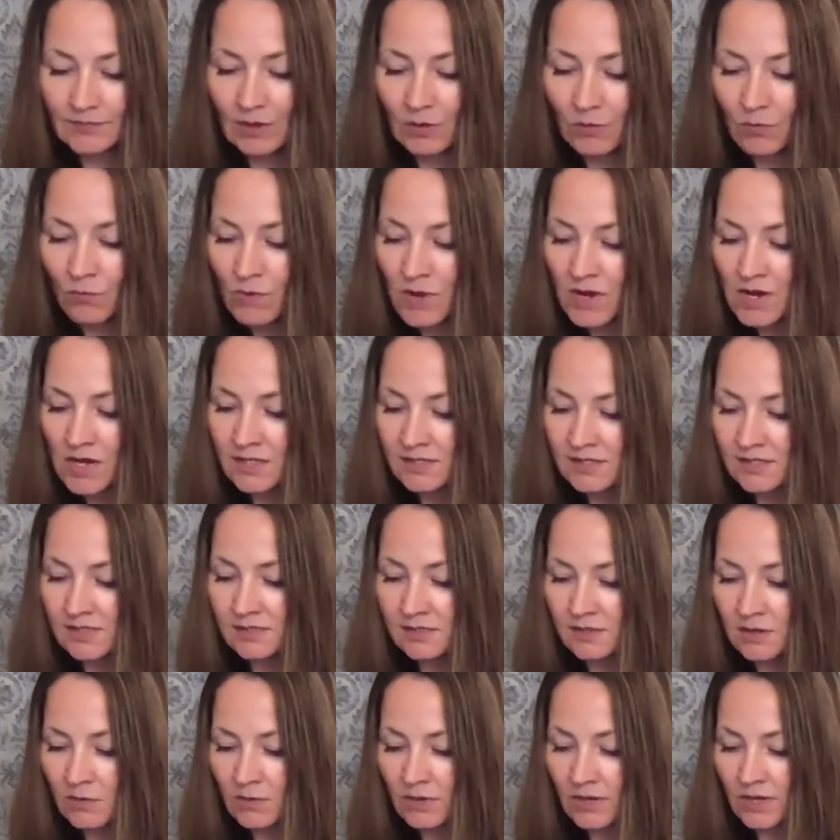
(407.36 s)
And what else is
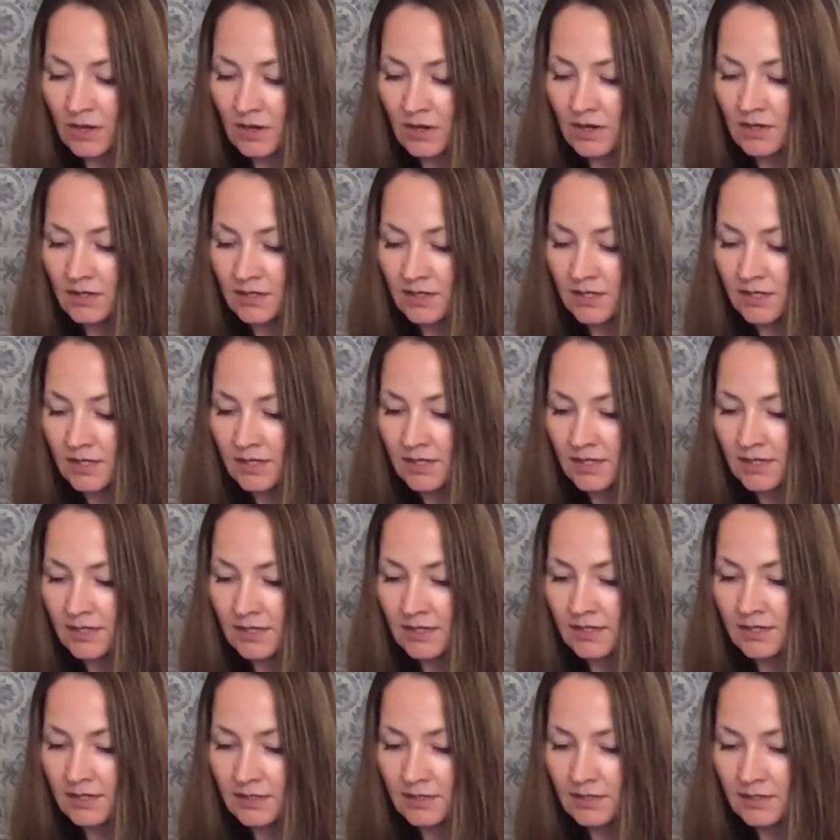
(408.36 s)
going on
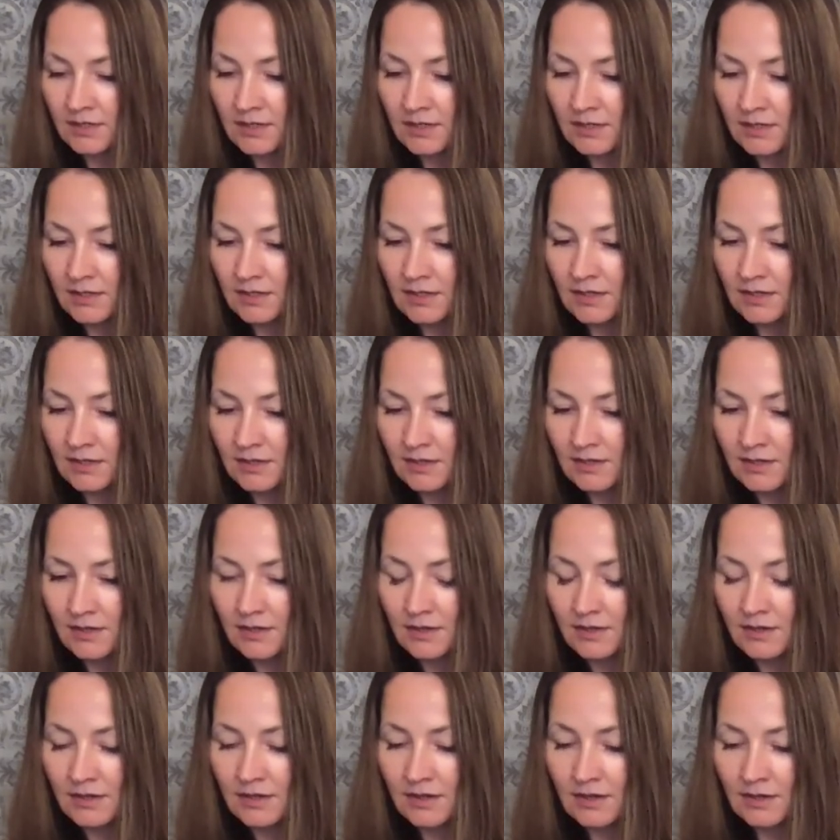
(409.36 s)
here?
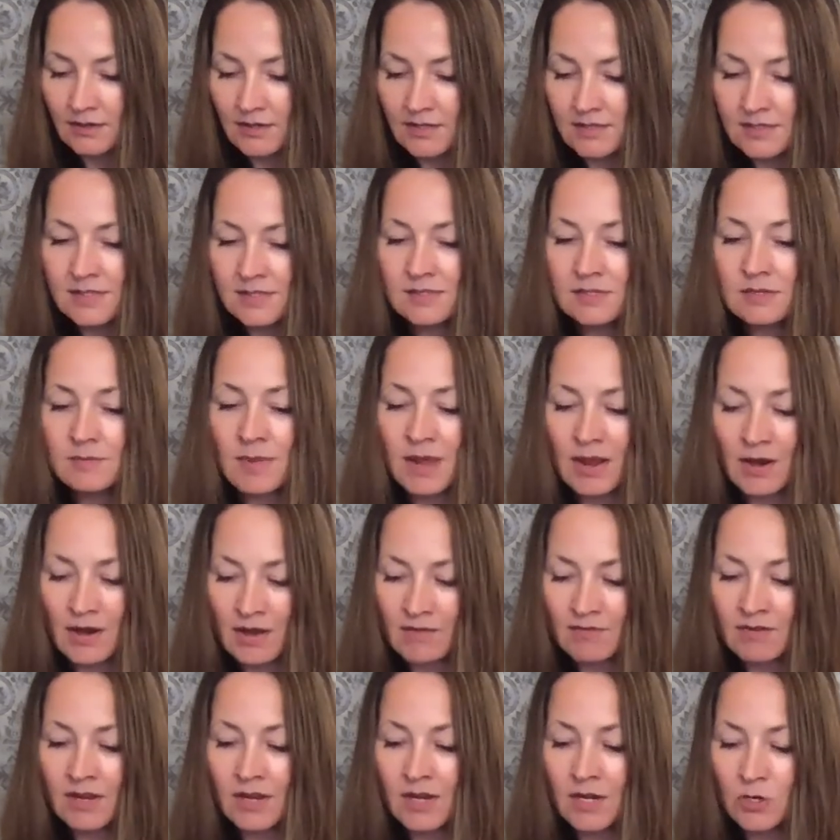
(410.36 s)
This is about
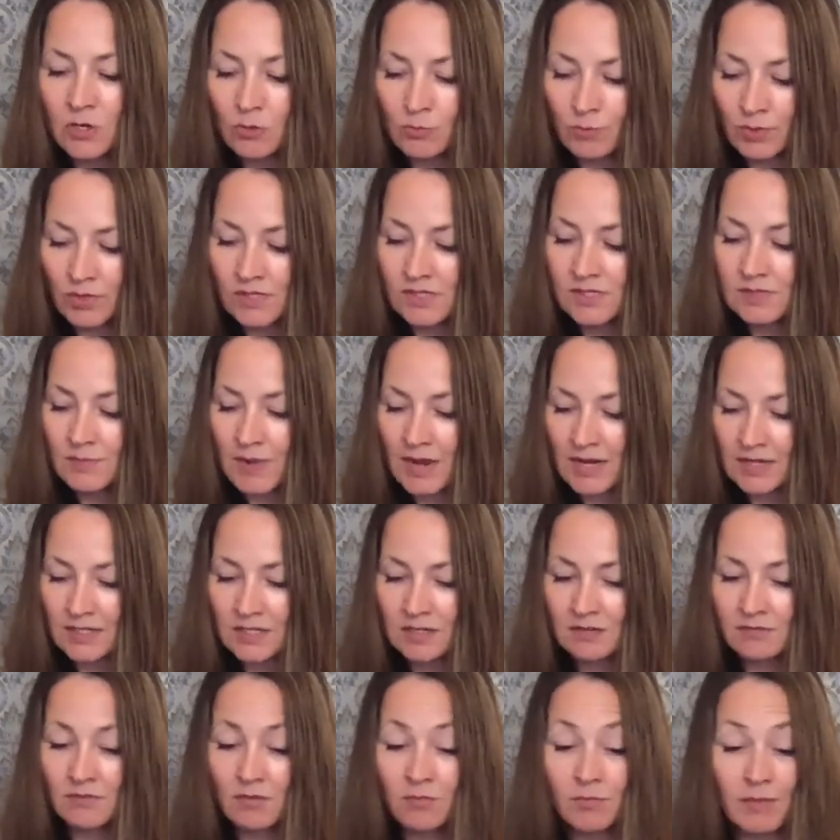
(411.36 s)
having a new
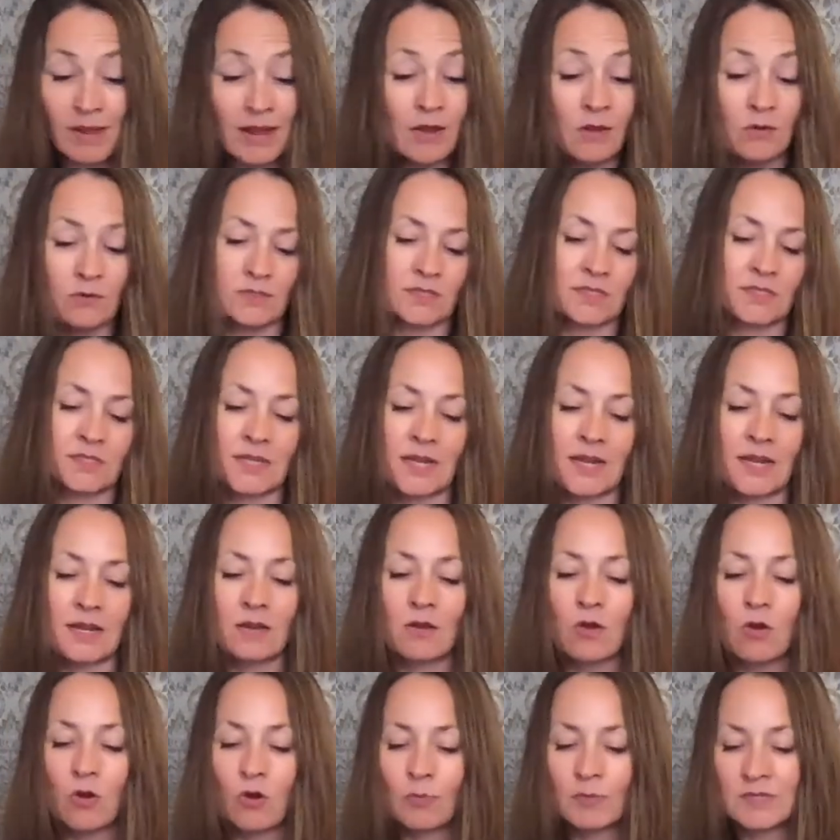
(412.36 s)
perspective about staying
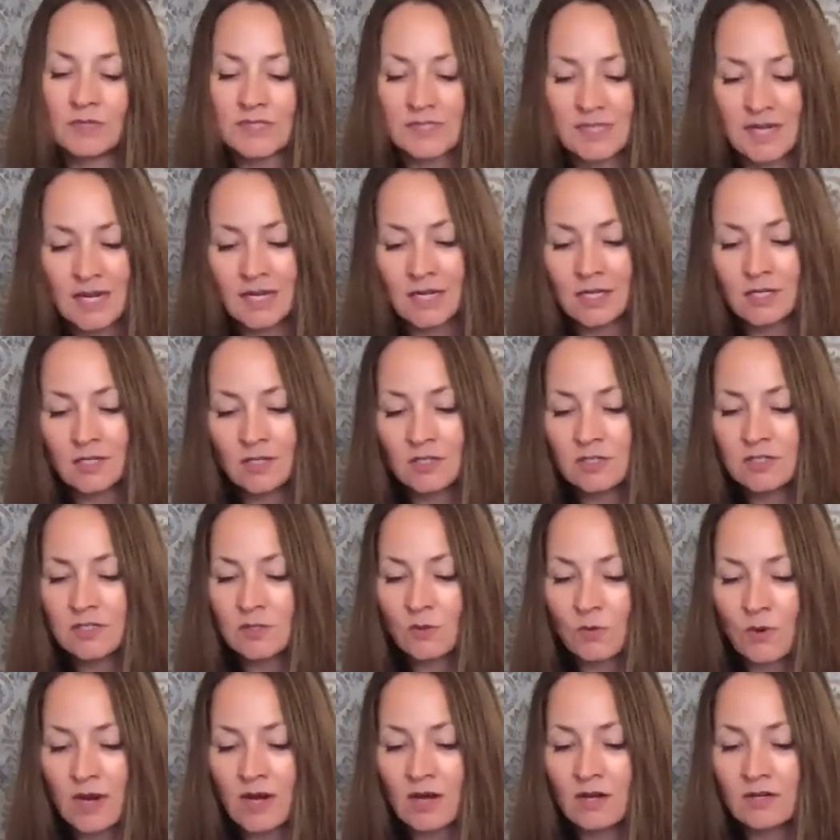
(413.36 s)
home and staying in your
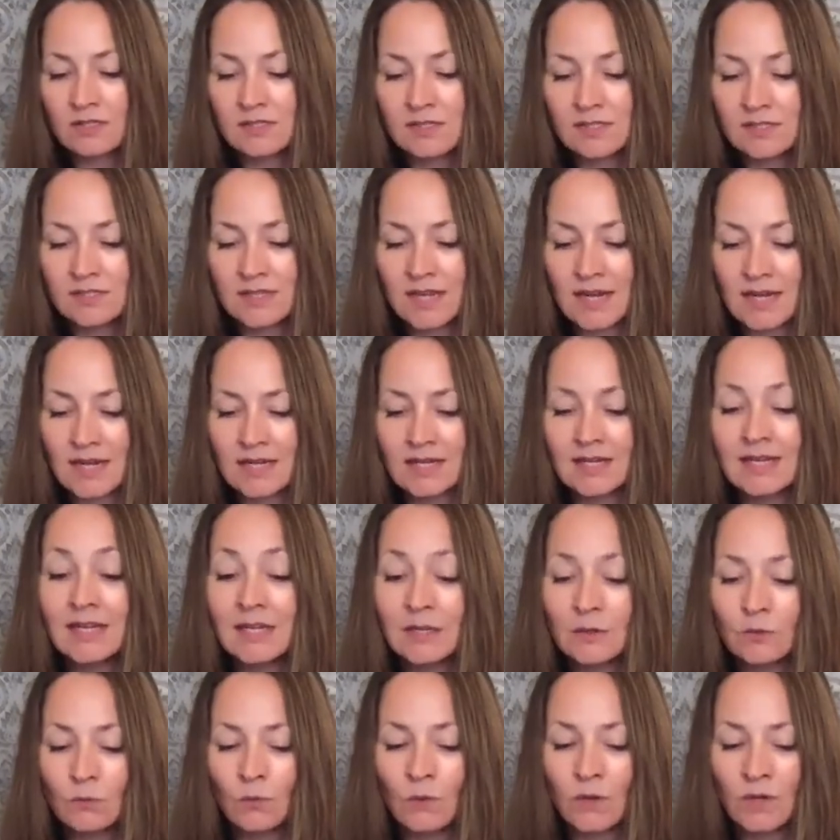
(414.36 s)
square and staying
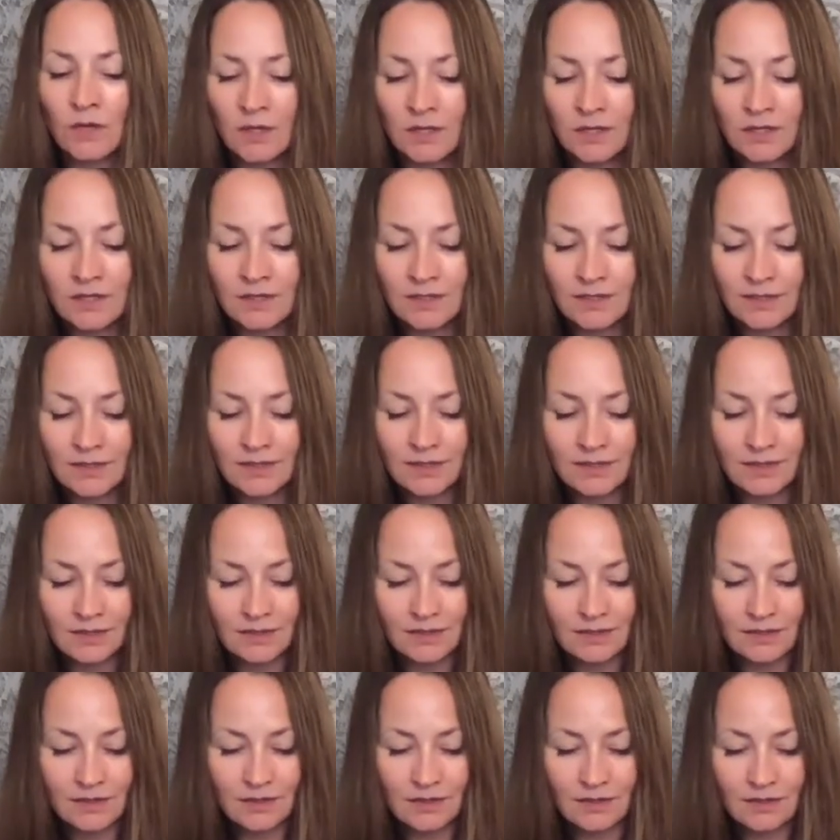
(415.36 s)
inward.
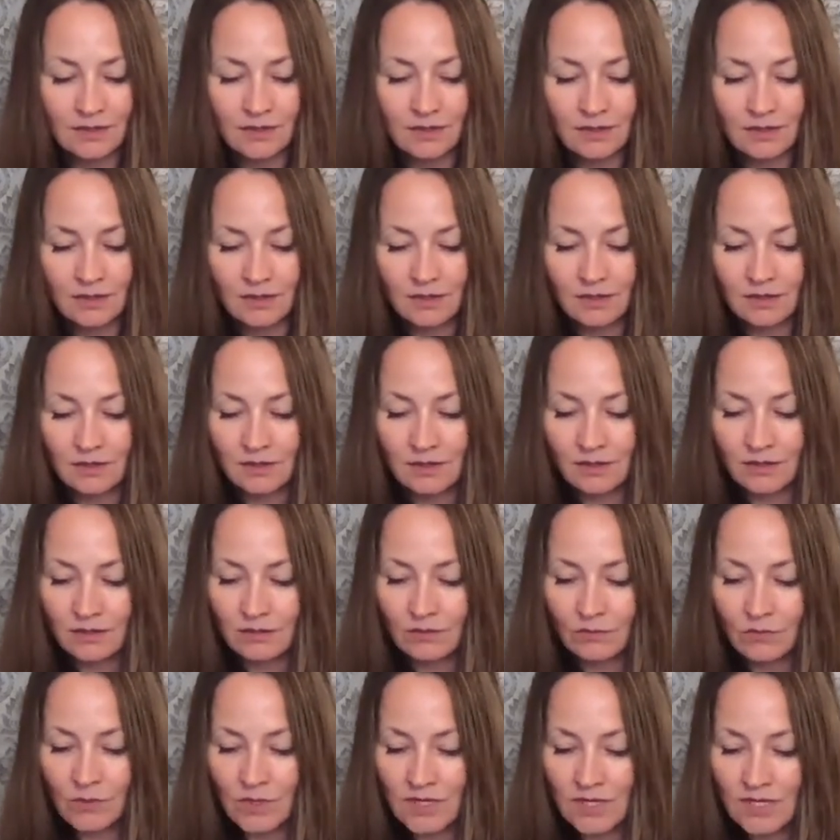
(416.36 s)

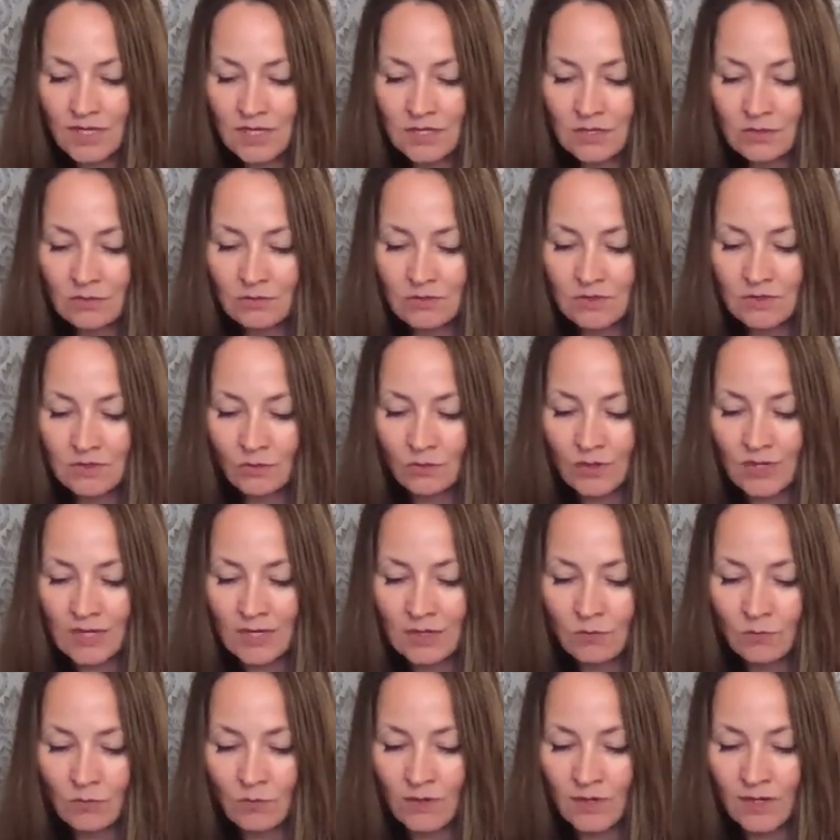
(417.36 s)
What can you do
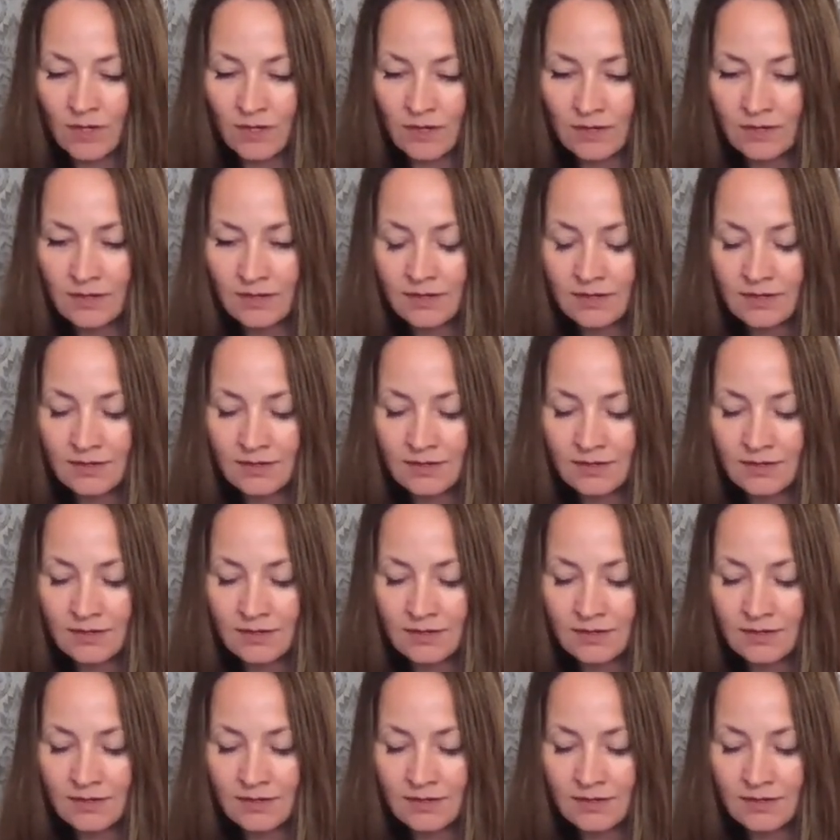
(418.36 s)
inward?